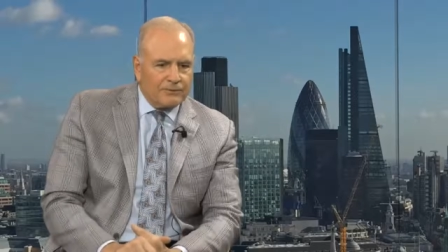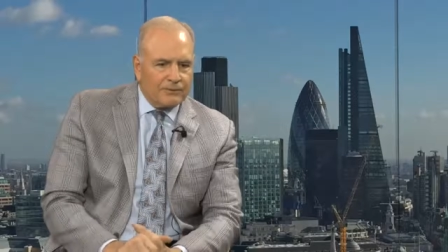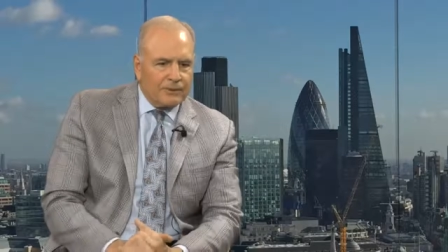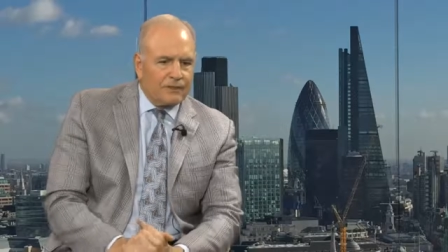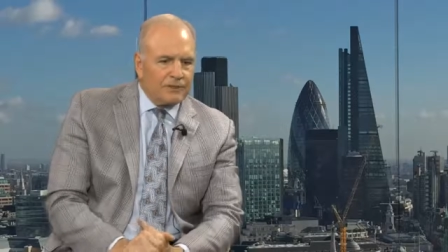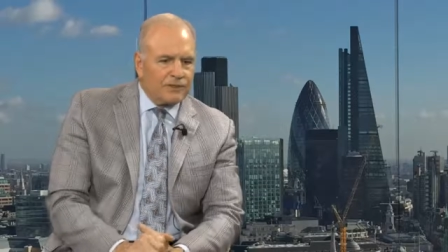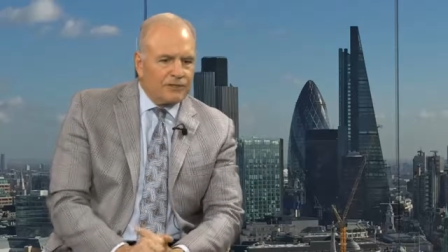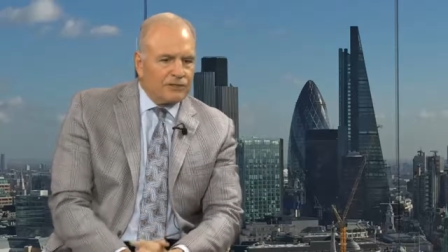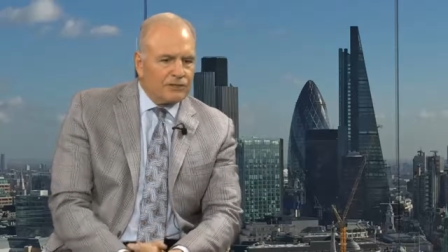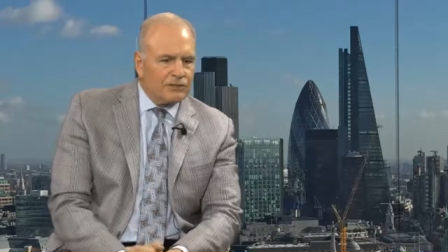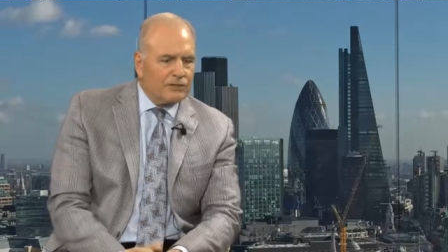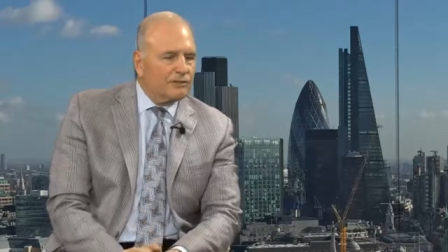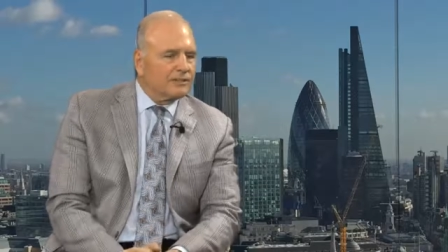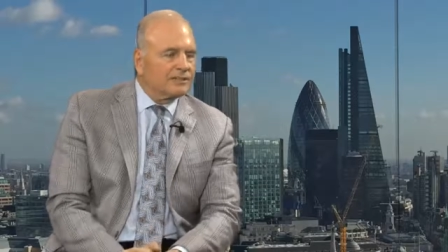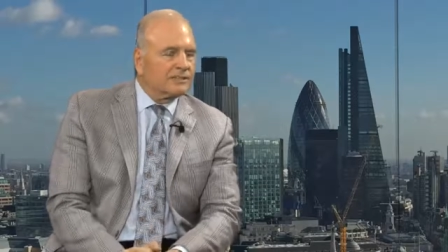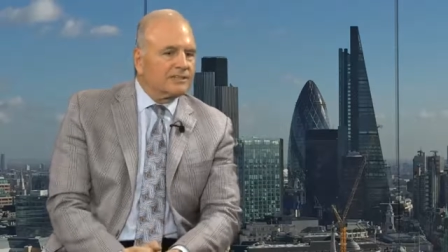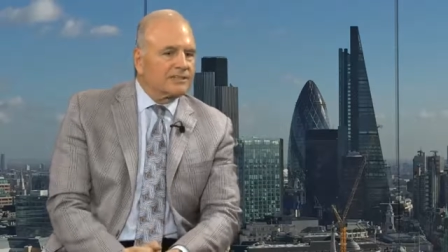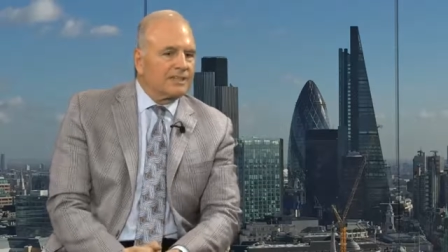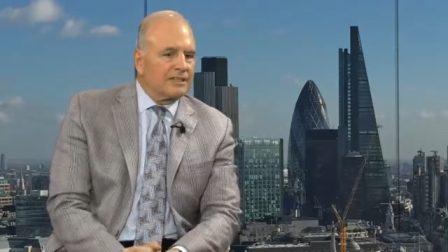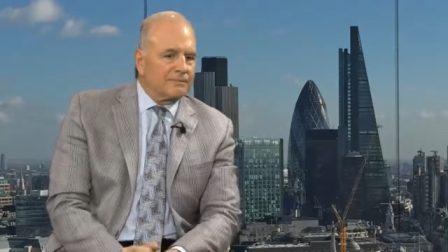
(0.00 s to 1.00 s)
we're
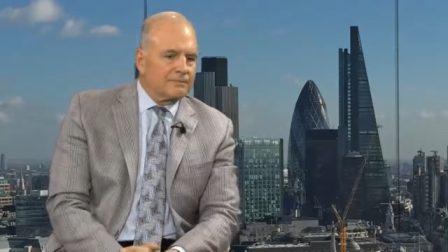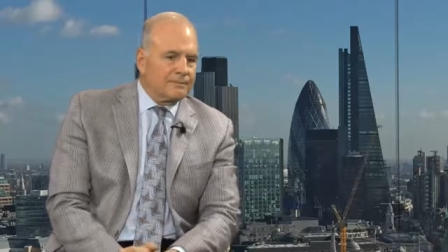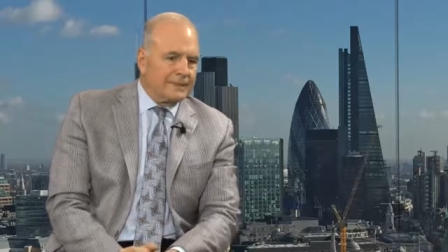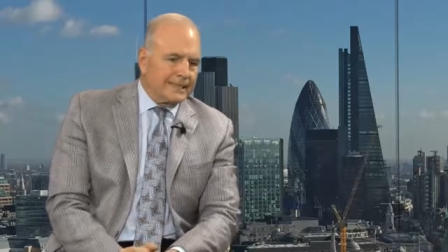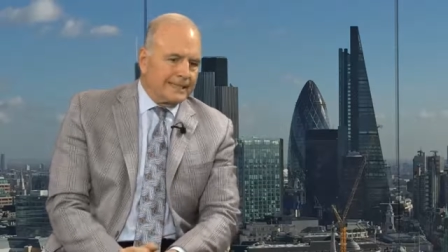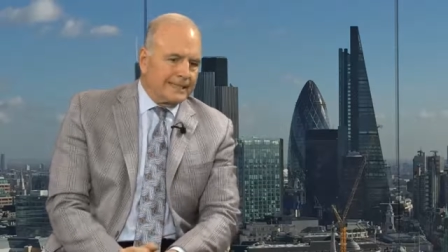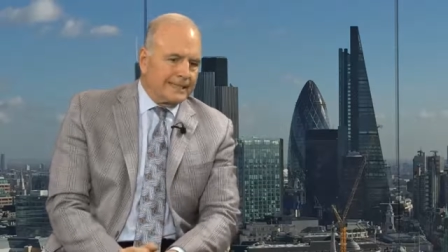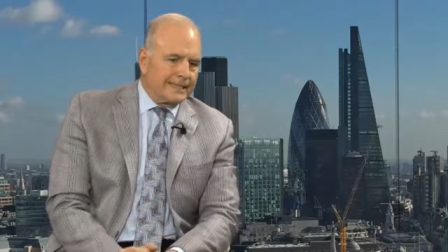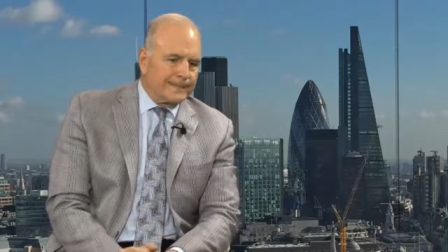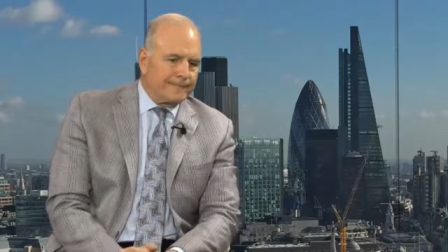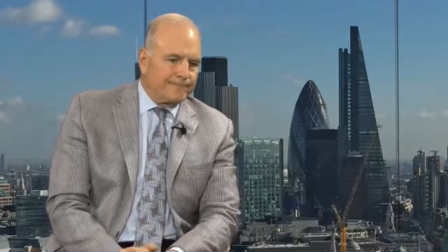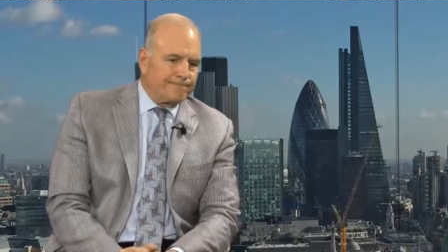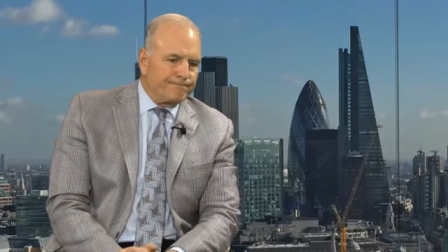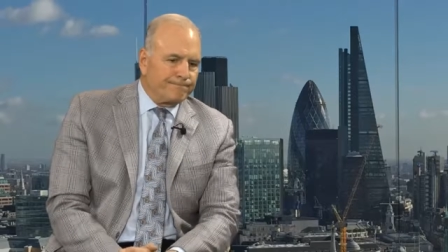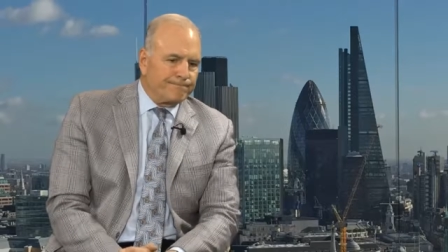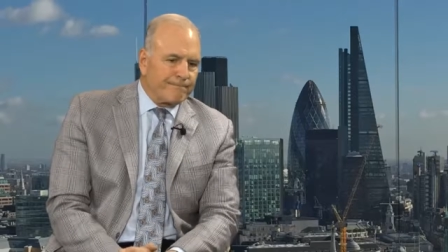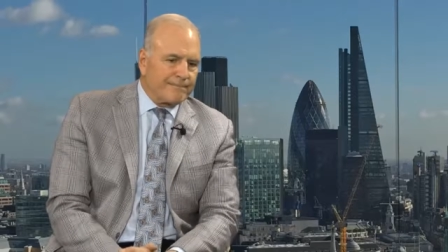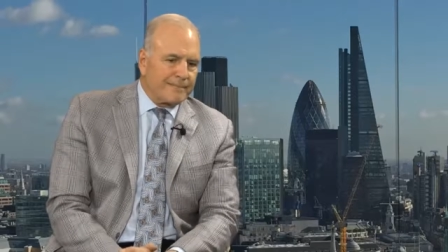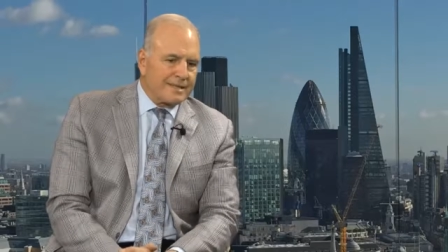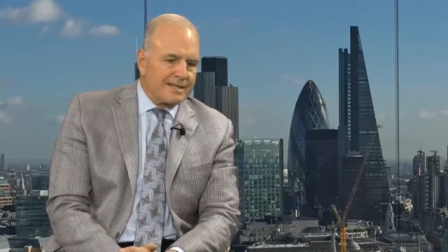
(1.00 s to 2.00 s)
doing some,
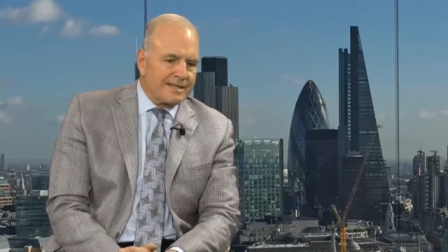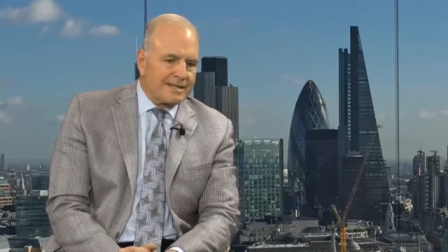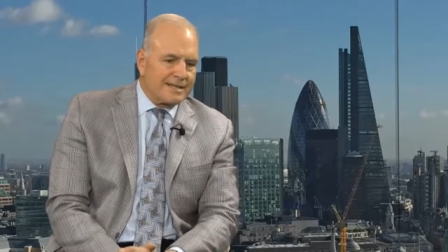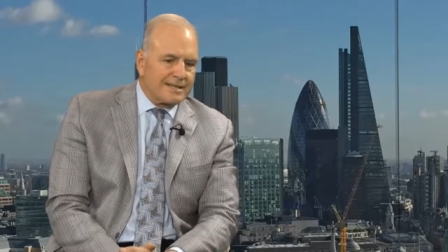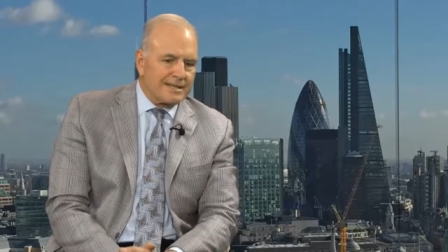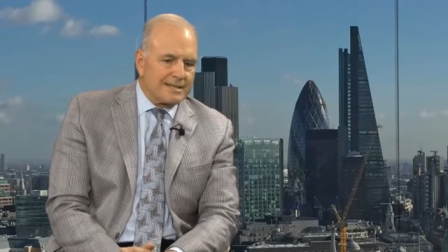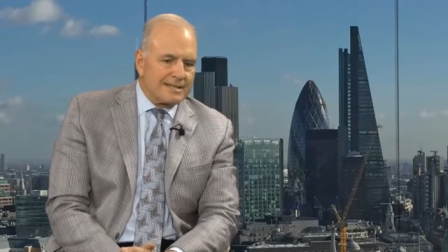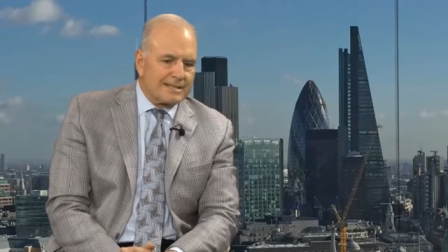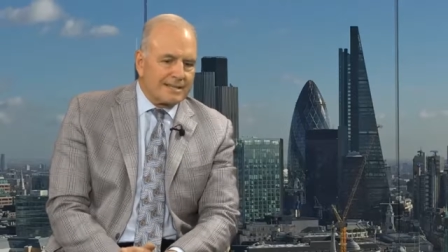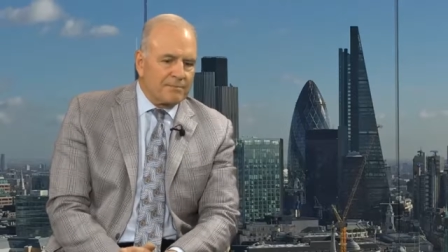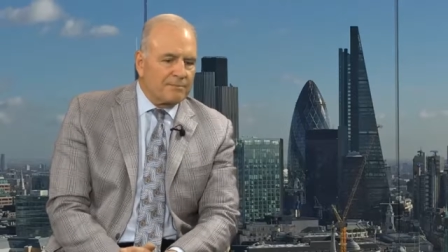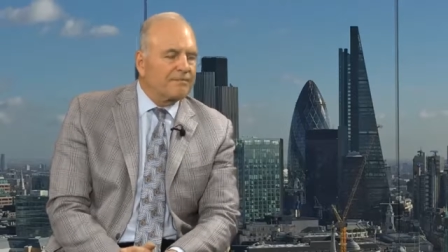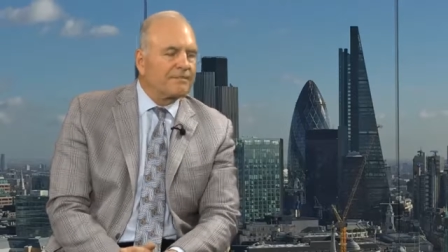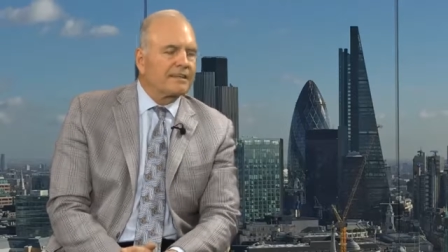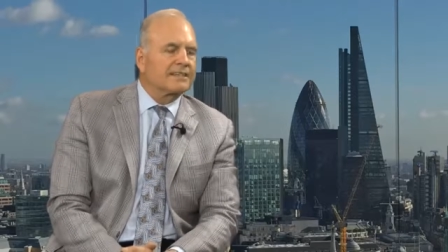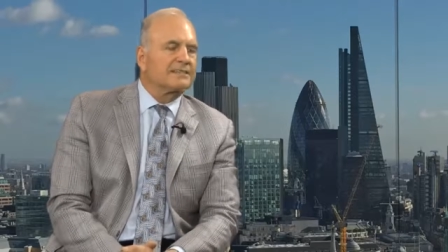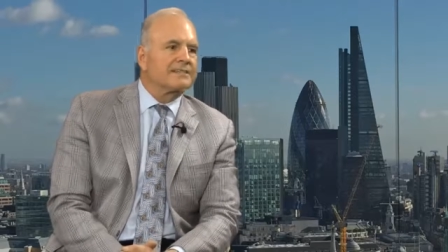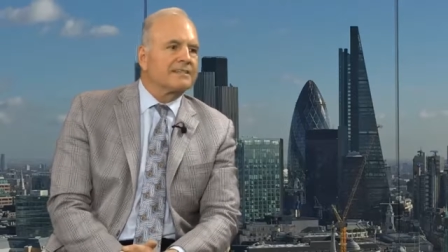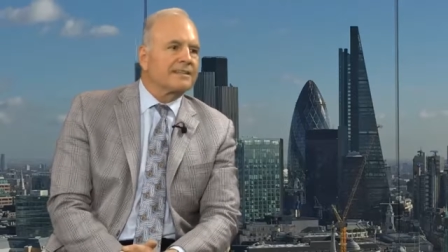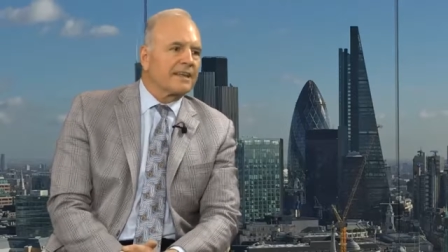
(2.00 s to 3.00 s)
um, uh, some
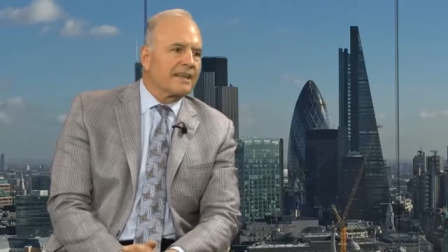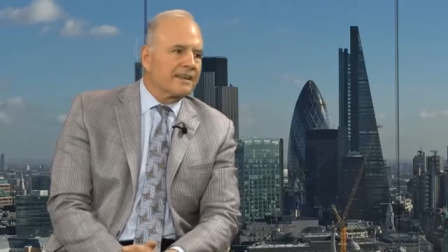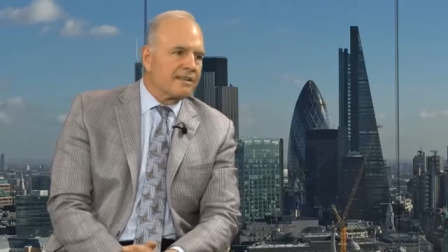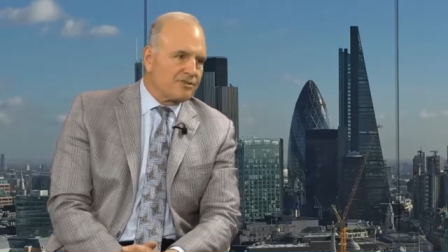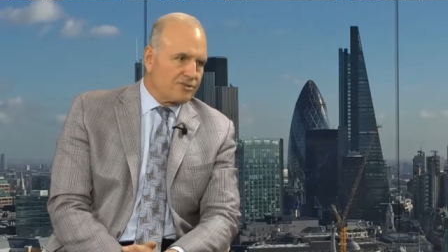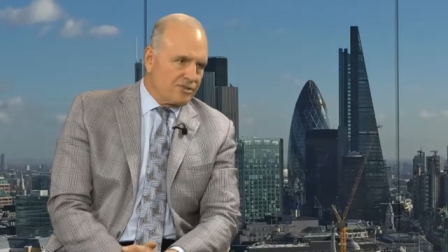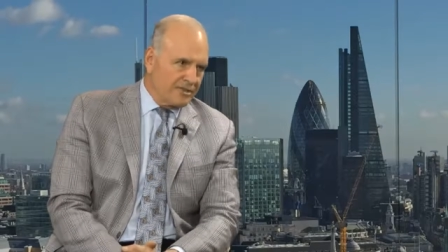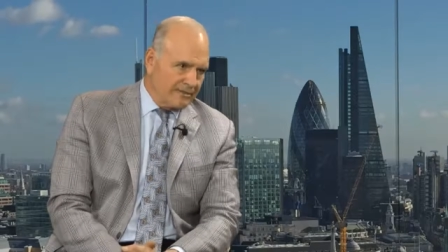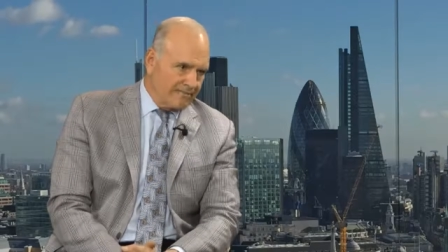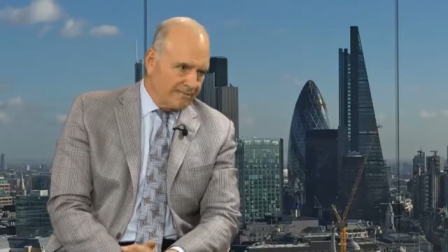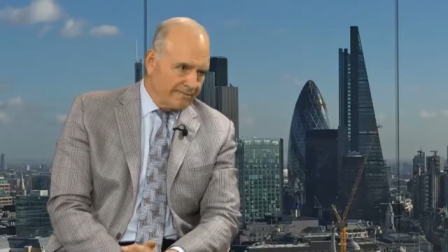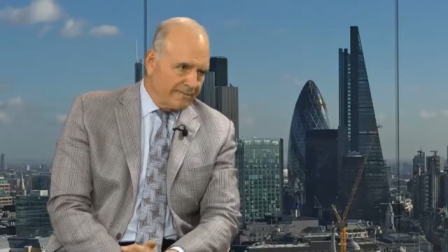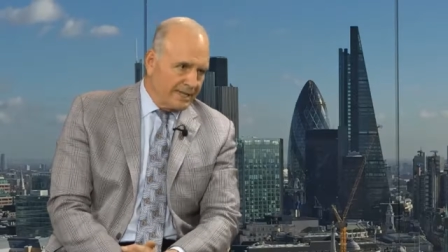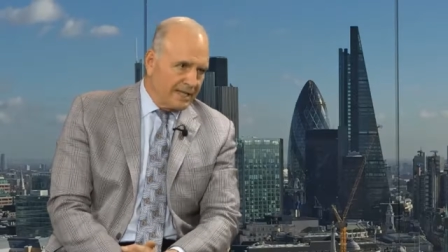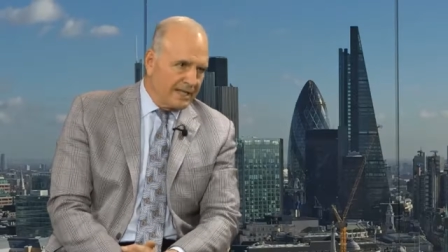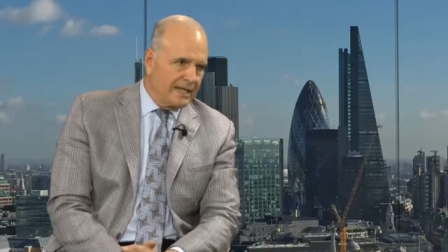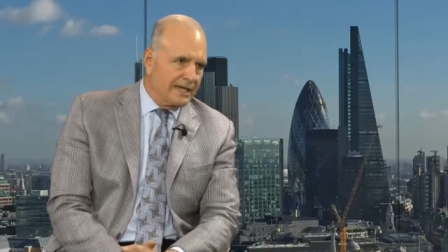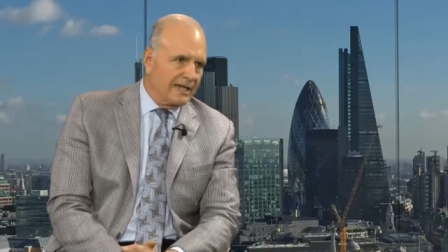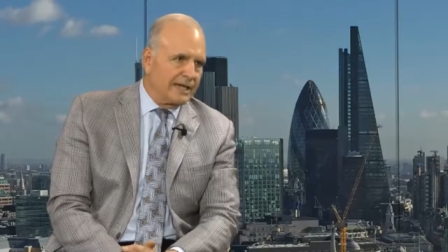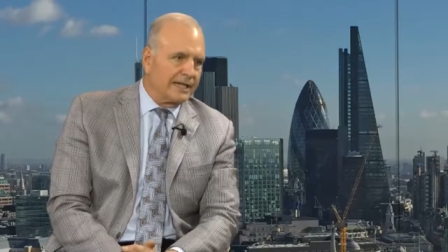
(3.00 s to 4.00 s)
investigation
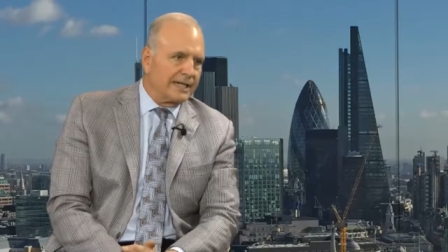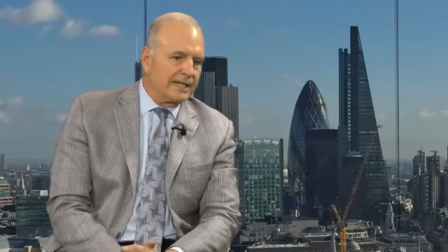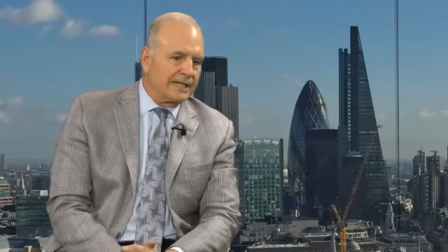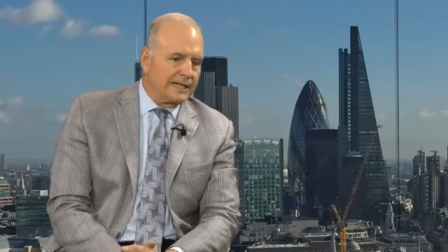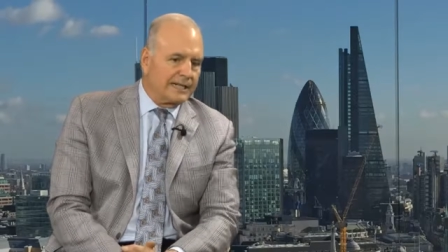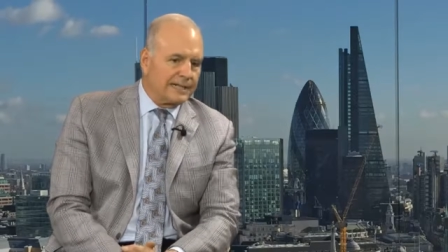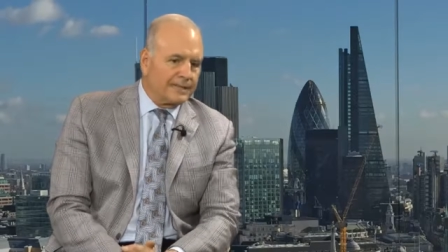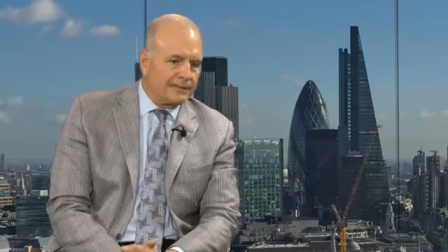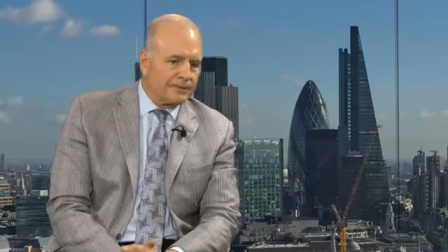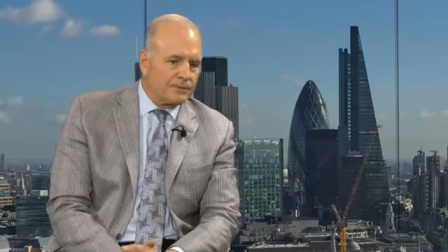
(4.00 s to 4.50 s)
uh,